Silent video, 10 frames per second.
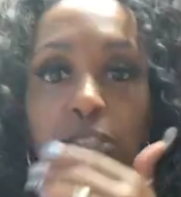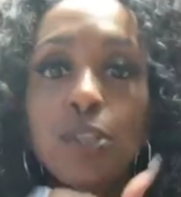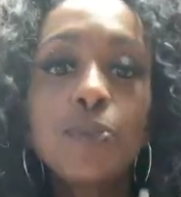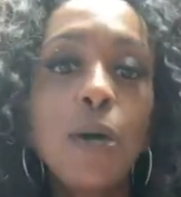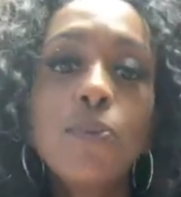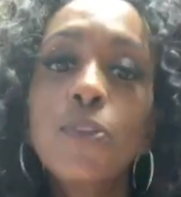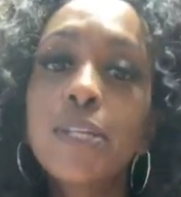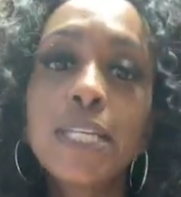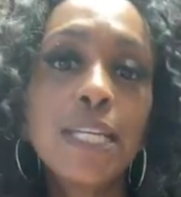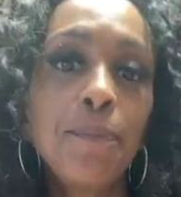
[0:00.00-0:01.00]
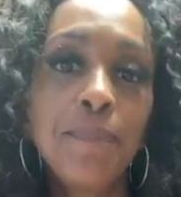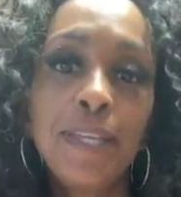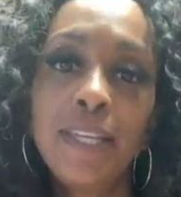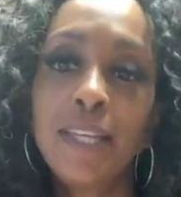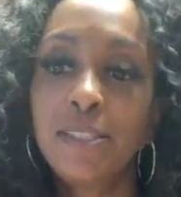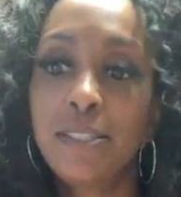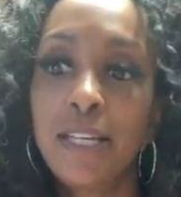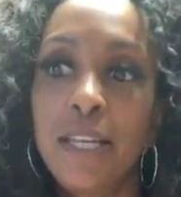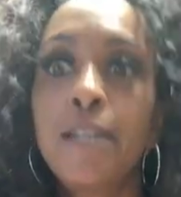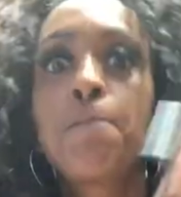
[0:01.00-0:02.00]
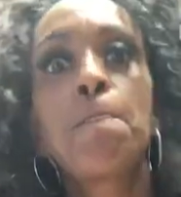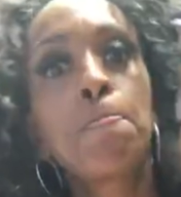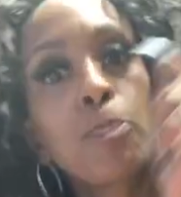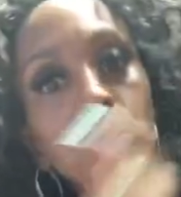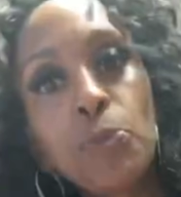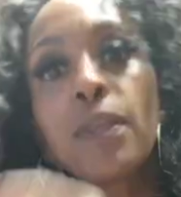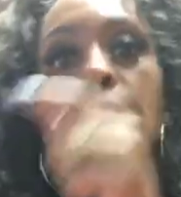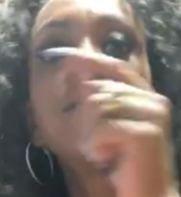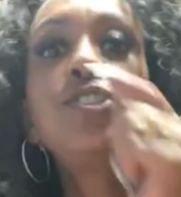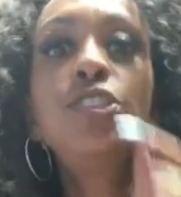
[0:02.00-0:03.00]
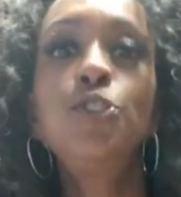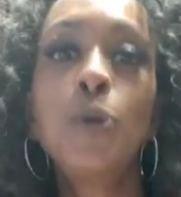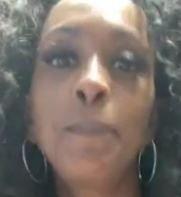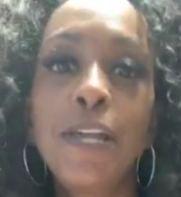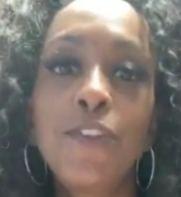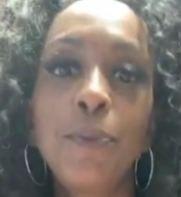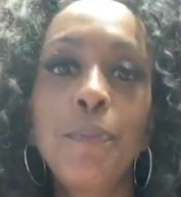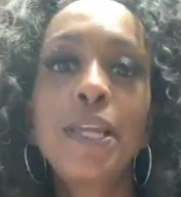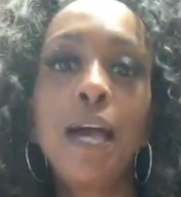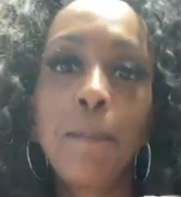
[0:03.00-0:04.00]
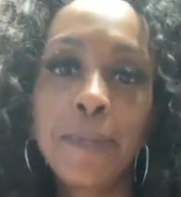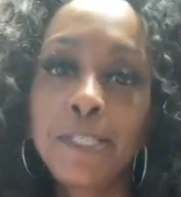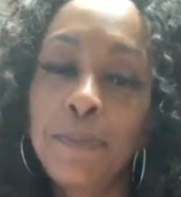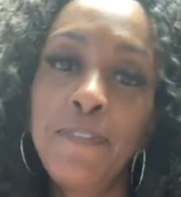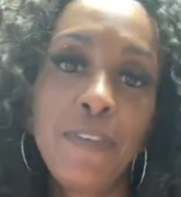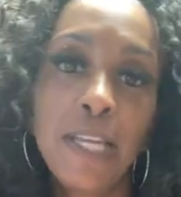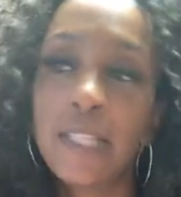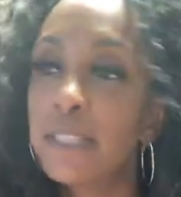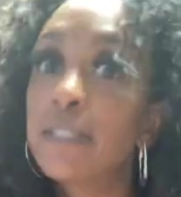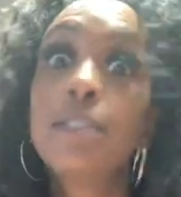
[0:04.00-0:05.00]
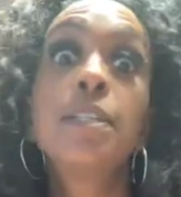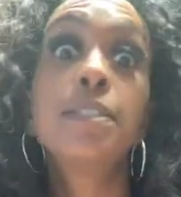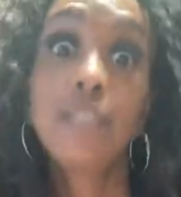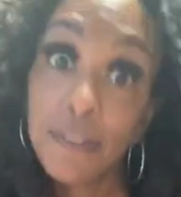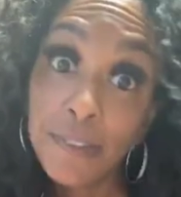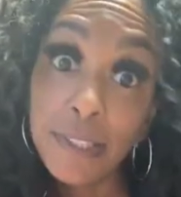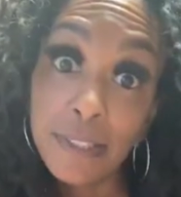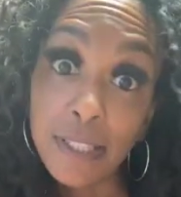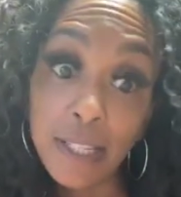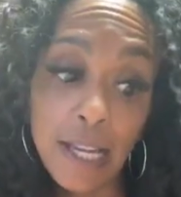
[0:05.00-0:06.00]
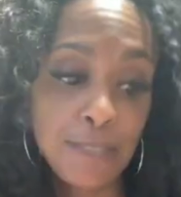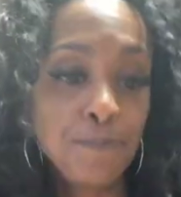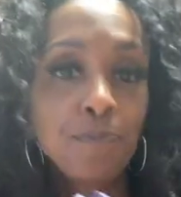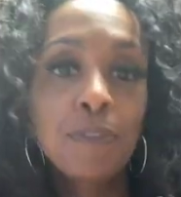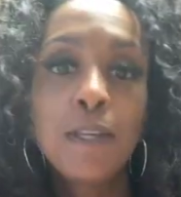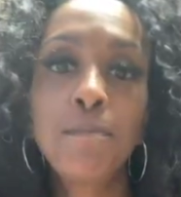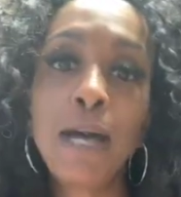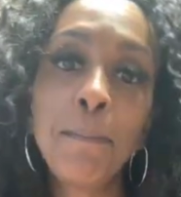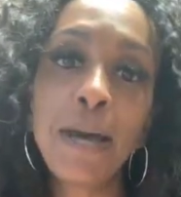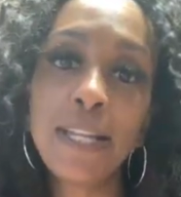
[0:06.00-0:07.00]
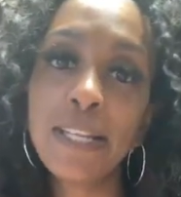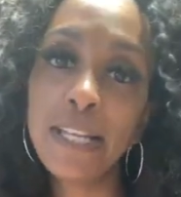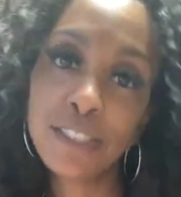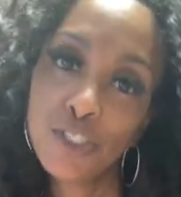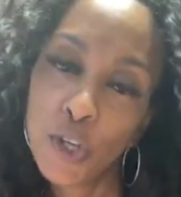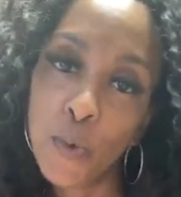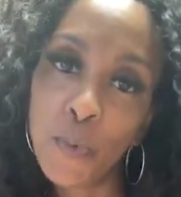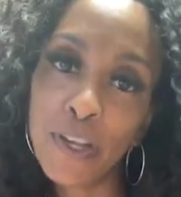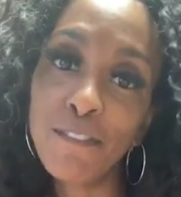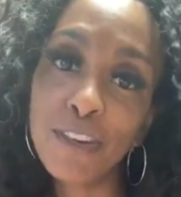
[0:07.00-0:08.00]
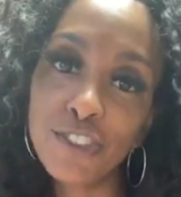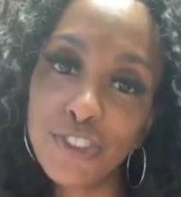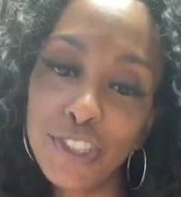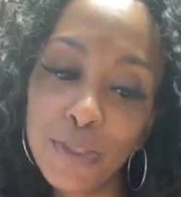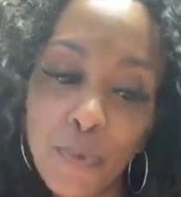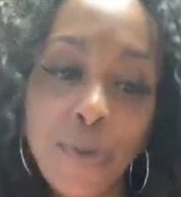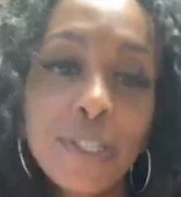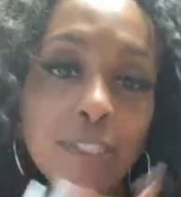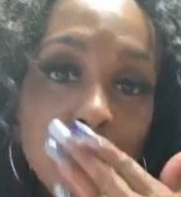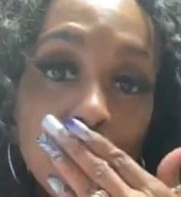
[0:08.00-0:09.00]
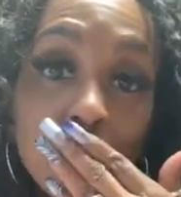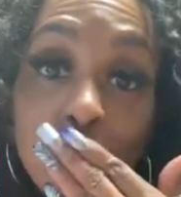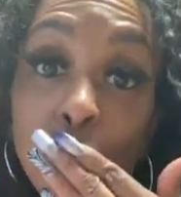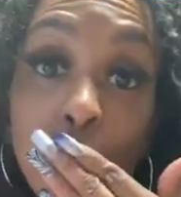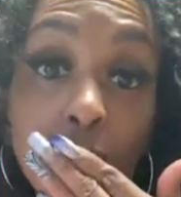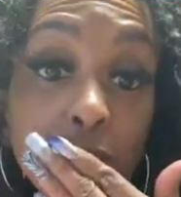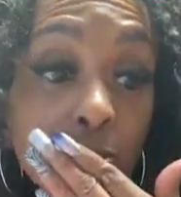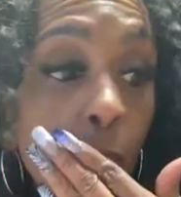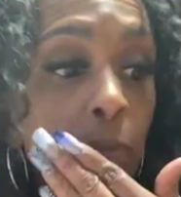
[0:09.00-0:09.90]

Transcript: So don't look at me and say, she's doing better than me. I must be failing. The devil is a lie. My body has its own way of functioning and working, and so does yours.